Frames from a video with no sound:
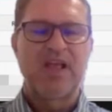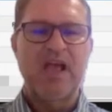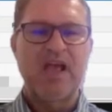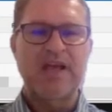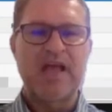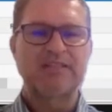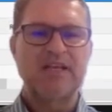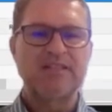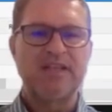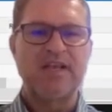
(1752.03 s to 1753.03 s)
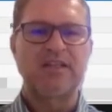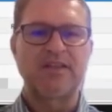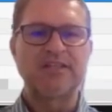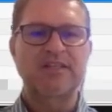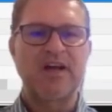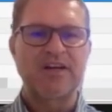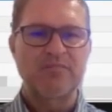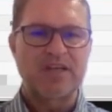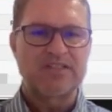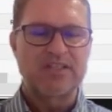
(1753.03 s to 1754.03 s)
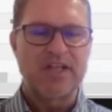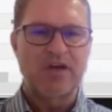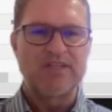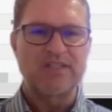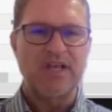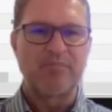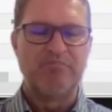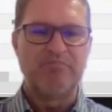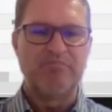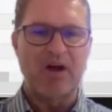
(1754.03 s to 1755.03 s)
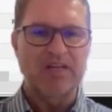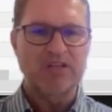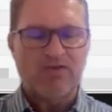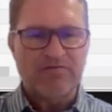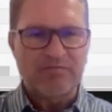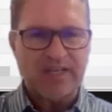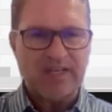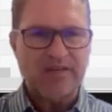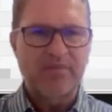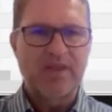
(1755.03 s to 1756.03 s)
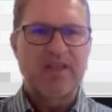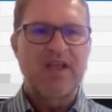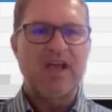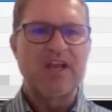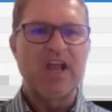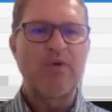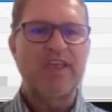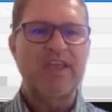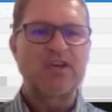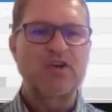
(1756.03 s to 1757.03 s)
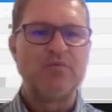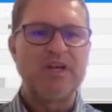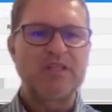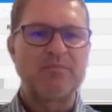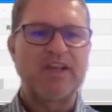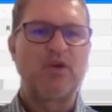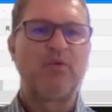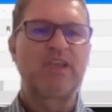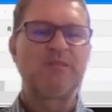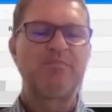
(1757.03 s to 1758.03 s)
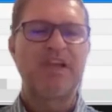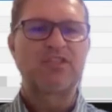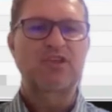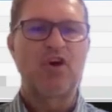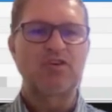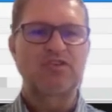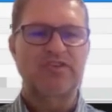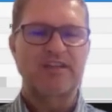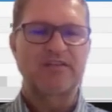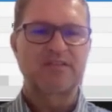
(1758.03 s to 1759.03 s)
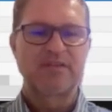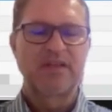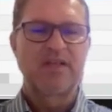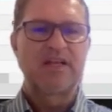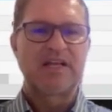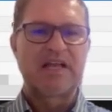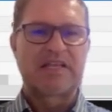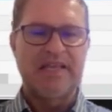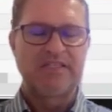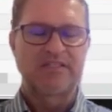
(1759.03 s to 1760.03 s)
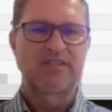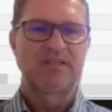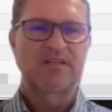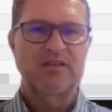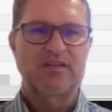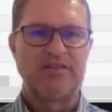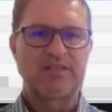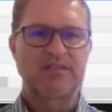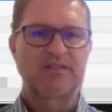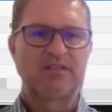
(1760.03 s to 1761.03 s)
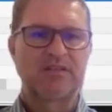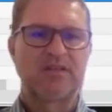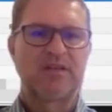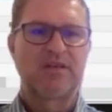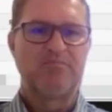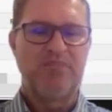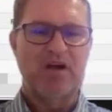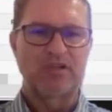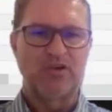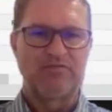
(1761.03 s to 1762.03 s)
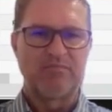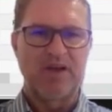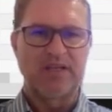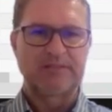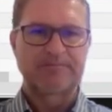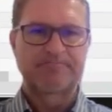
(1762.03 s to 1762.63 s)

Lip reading: And as I said, this current budget now is a bucket of money, and now we can commit money and we can place contracts against this bucket of money.